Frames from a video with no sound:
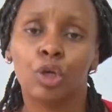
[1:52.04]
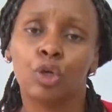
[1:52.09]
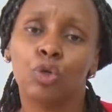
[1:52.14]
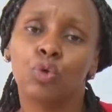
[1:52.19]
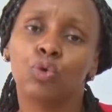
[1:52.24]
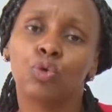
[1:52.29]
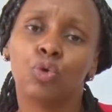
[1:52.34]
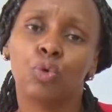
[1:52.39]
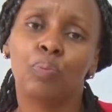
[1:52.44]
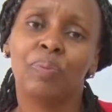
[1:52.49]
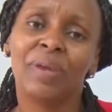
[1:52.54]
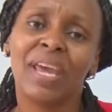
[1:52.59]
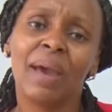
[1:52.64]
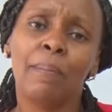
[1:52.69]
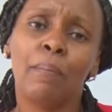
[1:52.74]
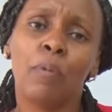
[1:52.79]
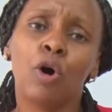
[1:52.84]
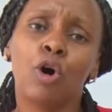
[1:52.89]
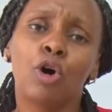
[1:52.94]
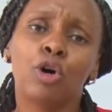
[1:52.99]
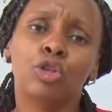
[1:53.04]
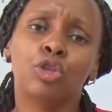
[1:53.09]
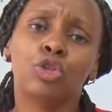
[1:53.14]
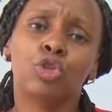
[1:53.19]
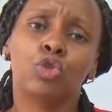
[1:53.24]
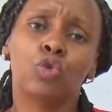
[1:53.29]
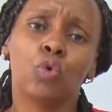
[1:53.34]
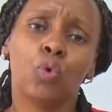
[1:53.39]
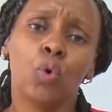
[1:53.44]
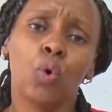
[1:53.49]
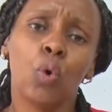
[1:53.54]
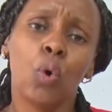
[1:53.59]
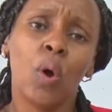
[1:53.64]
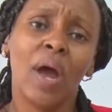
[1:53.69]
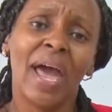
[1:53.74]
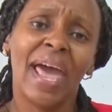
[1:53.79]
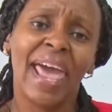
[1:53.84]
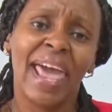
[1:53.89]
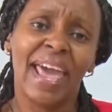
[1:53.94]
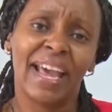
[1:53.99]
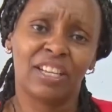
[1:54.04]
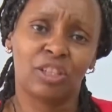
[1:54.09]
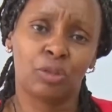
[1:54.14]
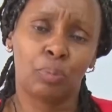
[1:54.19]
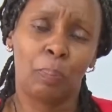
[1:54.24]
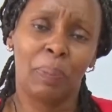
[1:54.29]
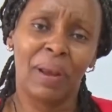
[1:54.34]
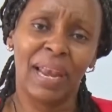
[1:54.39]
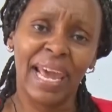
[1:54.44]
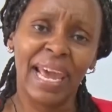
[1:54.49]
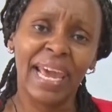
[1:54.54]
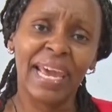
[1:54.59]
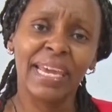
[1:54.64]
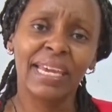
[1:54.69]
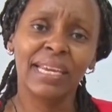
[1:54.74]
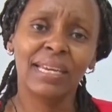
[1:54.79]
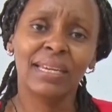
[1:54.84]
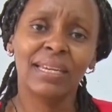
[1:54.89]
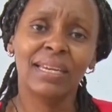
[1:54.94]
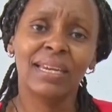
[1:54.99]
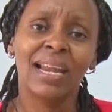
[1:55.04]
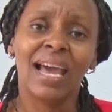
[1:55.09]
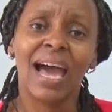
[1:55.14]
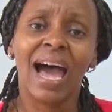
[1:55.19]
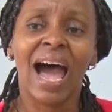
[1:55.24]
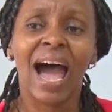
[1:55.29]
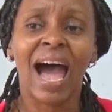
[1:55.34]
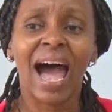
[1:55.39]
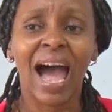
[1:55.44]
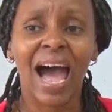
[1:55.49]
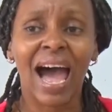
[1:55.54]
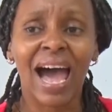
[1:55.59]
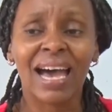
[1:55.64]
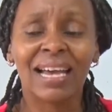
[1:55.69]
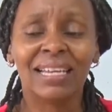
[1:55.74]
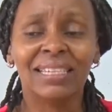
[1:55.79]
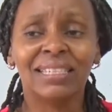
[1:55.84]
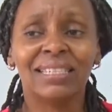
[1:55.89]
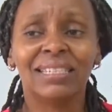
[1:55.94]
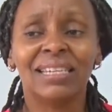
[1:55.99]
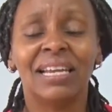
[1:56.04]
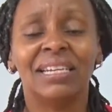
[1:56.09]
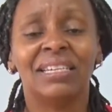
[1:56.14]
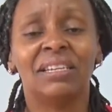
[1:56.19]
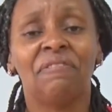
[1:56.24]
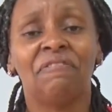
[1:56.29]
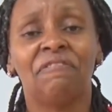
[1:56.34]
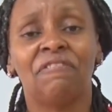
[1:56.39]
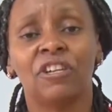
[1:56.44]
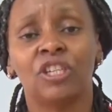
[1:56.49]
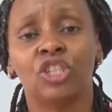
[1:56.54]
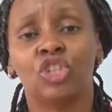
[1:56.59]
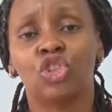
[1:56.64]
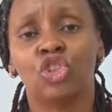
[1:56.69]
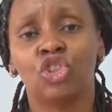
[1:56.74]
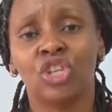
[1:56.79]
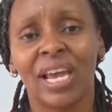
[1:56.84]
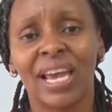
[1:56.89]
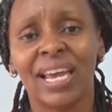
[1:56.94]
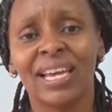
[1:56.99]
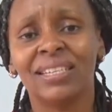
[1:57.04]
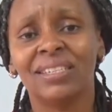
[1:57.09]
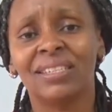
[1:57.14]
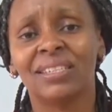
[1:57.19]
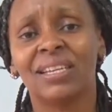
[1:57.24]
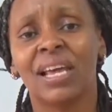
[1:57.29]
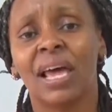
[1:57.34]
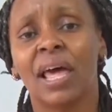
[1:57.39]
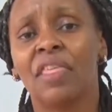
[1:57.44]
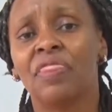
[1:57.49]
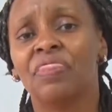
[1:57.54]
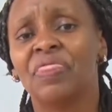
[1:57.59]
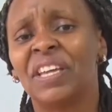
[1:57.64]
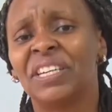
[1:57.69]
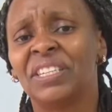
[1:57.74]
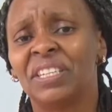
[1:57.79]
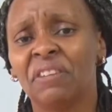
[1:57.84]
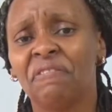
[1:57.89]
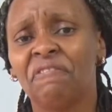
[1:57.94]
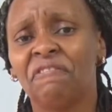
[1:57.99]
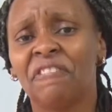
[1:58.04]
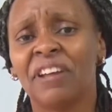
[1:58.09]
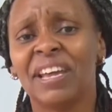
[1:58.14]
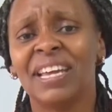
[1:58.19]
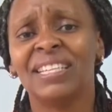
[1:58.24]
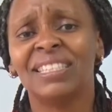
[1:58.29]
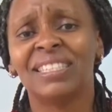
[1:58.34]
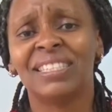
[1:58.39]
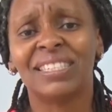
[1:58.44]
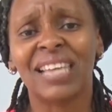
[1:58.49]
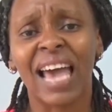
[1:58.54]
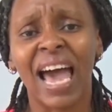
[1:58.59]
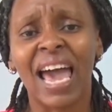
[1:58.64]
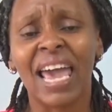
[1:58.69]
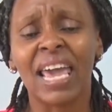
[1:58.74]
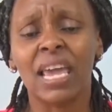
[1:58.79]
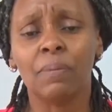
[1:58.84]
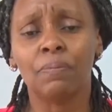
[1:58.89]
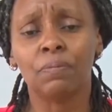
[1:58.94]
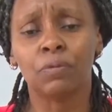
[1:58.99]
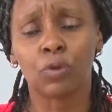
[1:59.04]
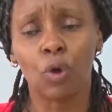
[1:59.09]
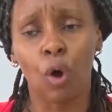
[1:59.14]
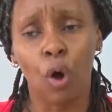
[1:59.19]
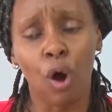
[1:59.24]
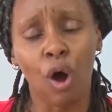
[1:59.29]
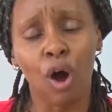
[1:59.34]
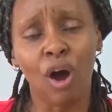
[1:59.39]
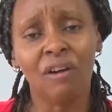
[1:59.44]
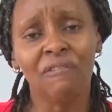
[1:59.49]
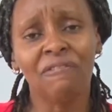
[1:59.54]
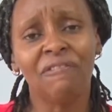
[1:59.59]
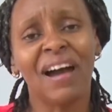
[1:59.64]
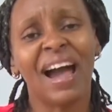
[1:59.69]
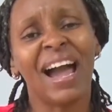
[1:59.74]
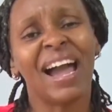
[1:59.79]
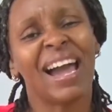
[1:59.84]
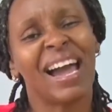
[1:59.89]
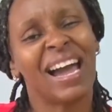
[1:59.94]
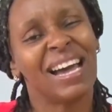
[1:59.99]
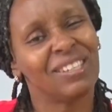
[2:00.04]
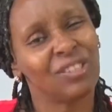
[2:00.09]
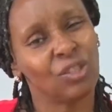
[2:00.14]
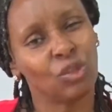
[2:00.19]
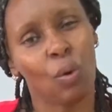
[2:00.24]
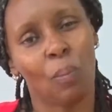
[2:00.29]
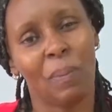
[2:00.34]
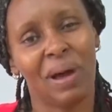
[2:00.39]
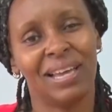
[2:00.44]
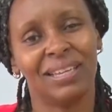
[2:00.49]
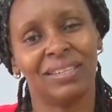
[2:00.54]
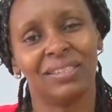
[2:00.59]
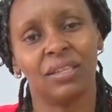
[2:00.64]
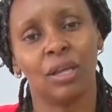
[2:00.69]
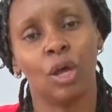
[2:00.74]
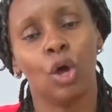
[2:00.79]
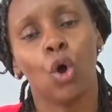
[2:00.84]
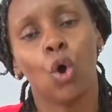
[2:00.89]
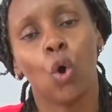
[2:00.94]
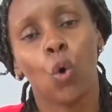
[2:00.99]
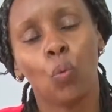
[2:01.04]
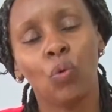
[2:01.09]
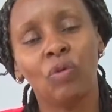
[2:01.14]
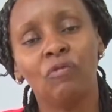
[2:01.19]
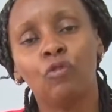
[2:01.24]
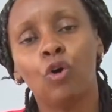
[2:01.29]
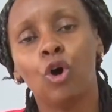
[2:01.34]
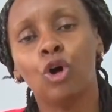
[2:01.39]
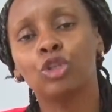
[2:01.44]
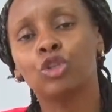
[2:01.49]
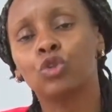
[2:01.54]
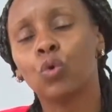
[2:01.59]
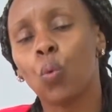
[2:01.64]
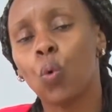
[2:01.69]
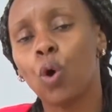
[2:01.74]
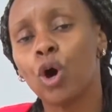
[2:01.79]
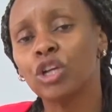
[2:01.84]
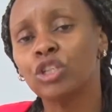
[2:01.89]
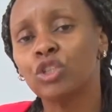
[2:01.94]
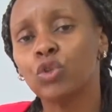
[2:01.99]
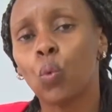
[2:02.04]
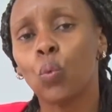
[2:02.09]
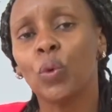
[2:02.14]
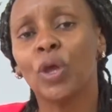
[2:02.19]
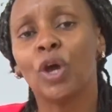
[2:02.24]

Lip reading: You should be able to explain and differentiate the different types of customers. We've got what we